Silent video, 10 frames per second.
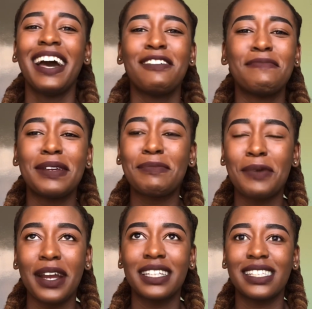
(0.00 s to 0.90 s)
I've been
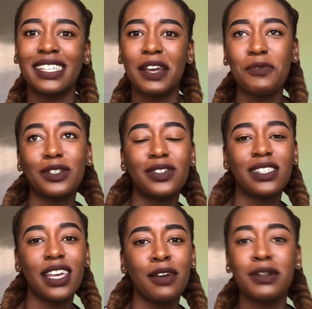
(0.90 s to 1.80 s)
practicing what to
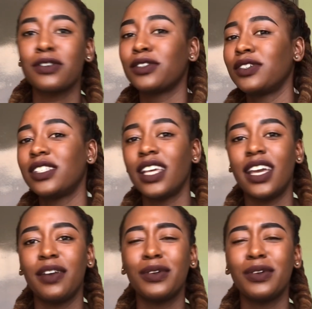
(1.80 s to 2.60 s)
say, what not to say.